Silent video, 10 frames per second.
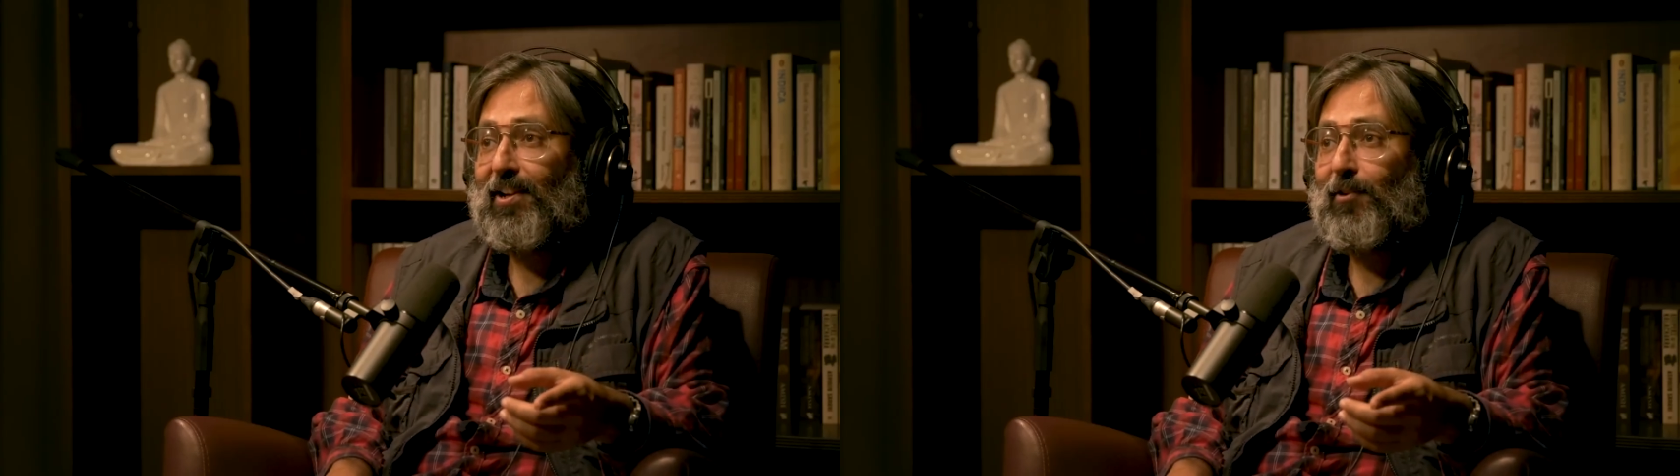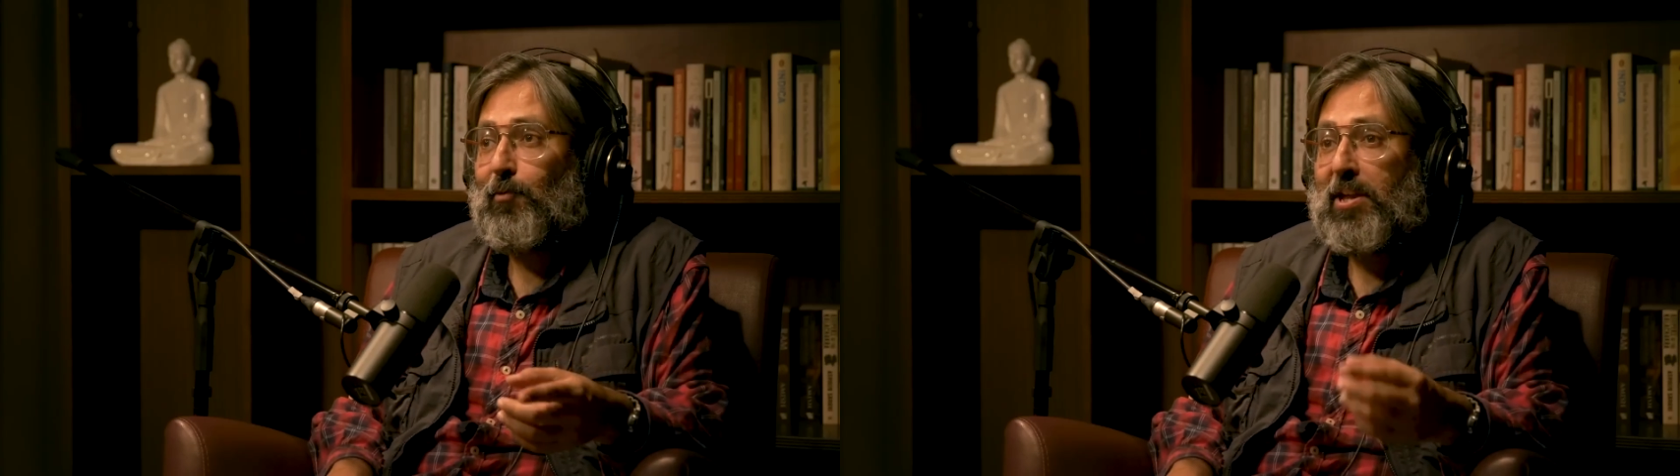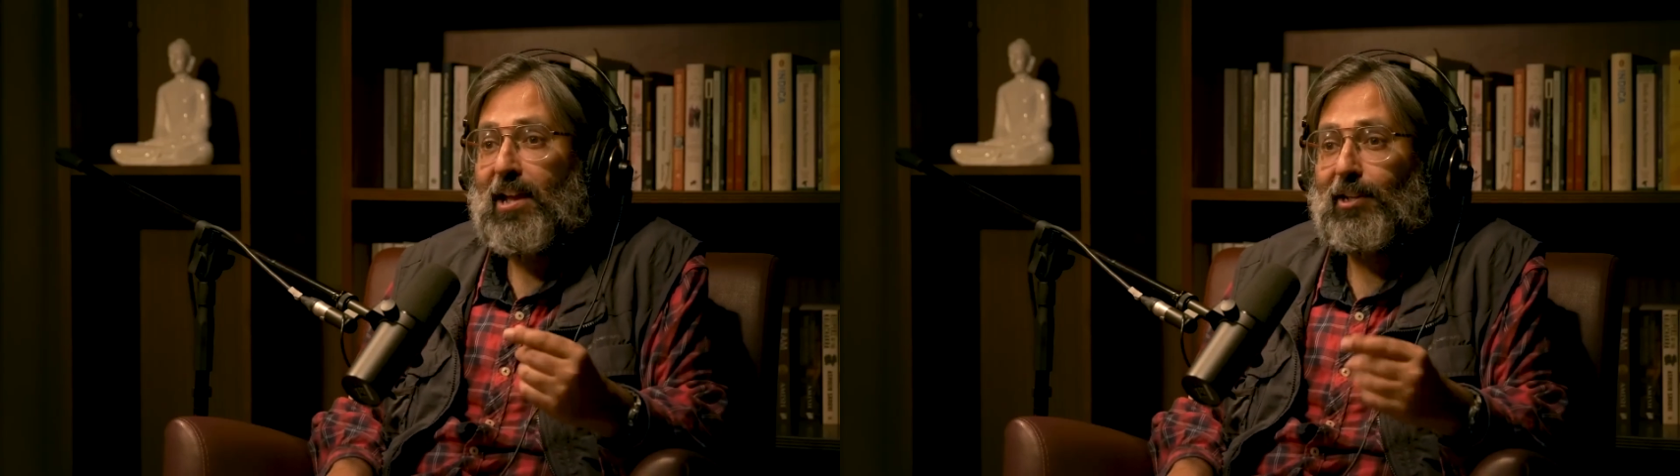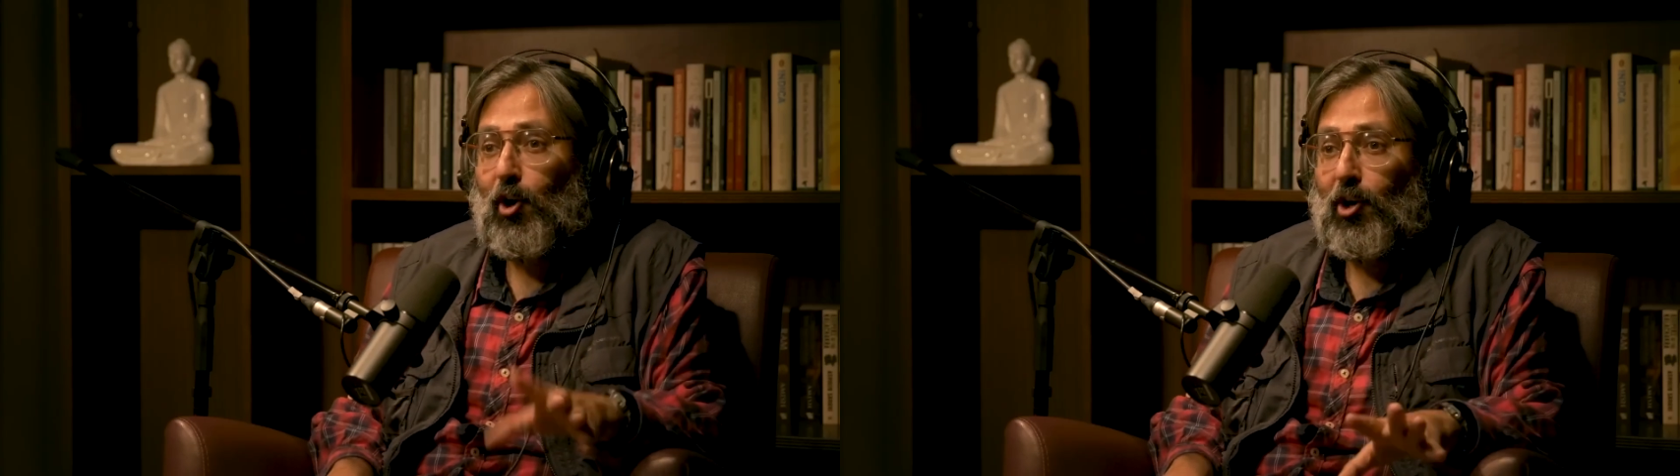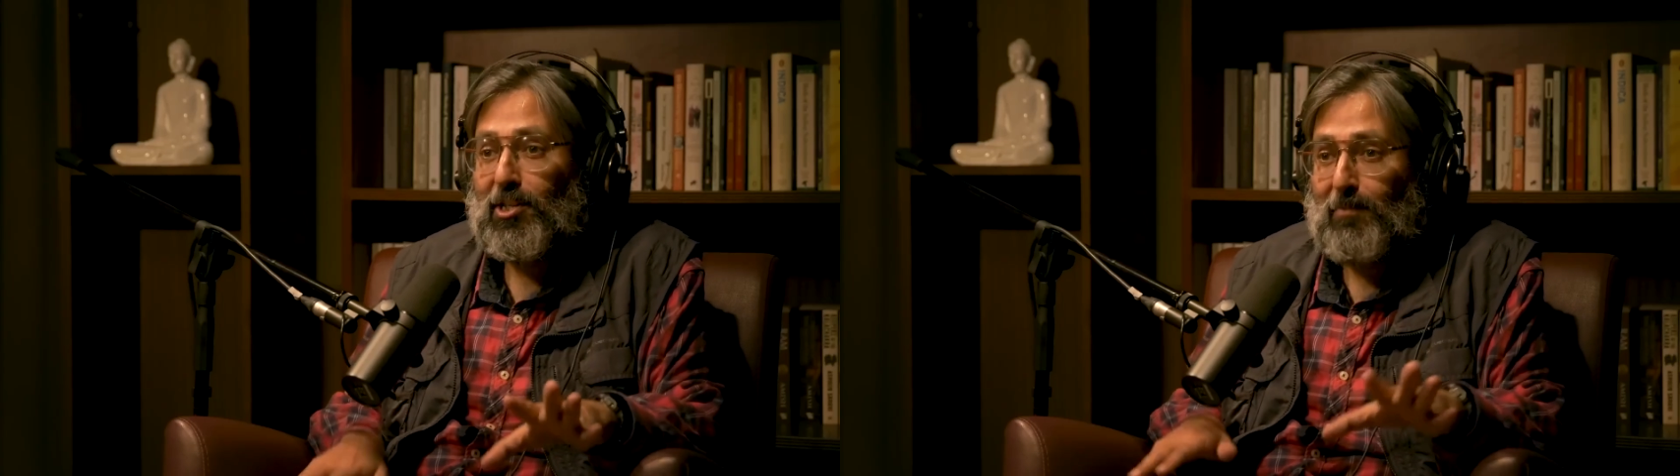we had a
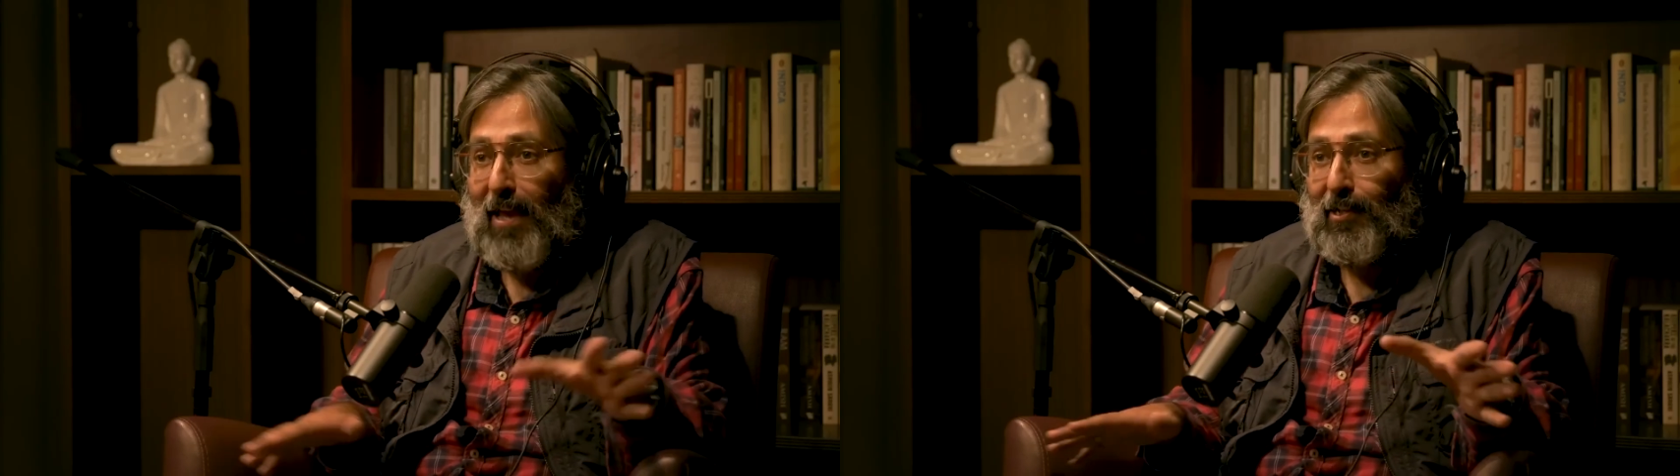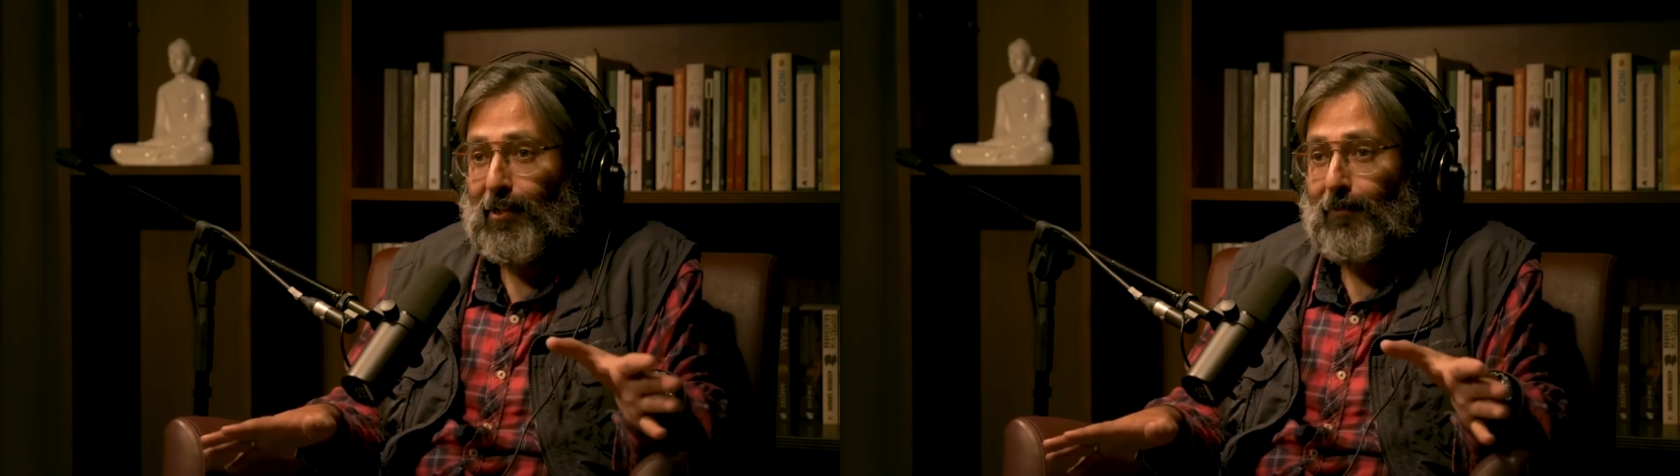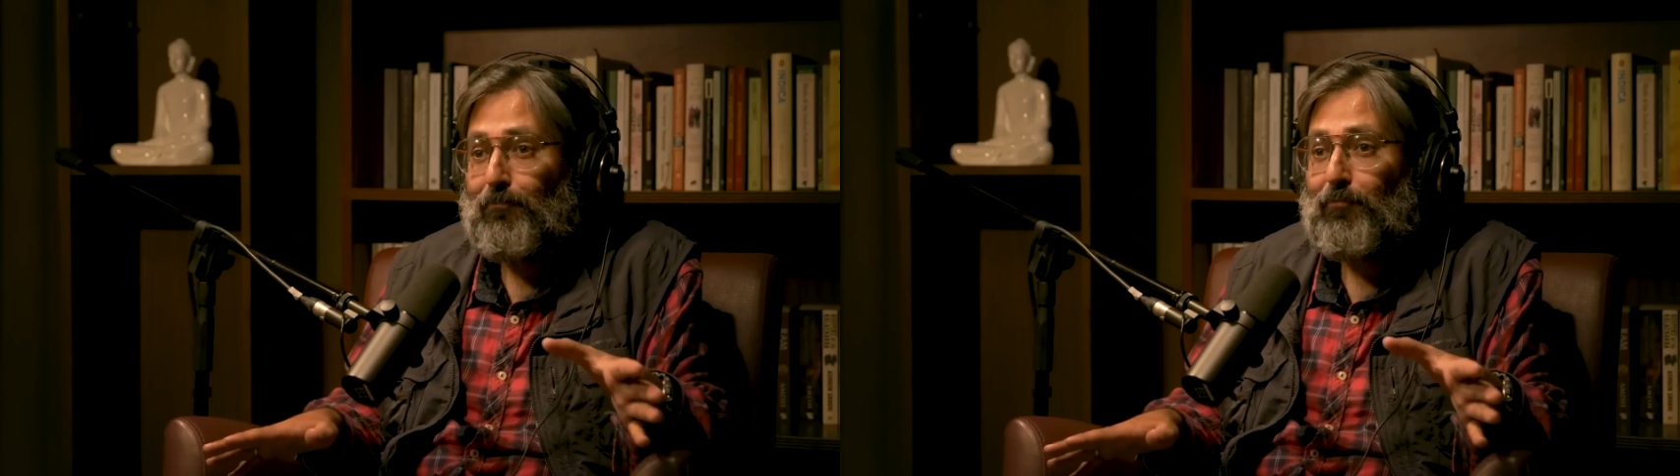Cocker Spaniel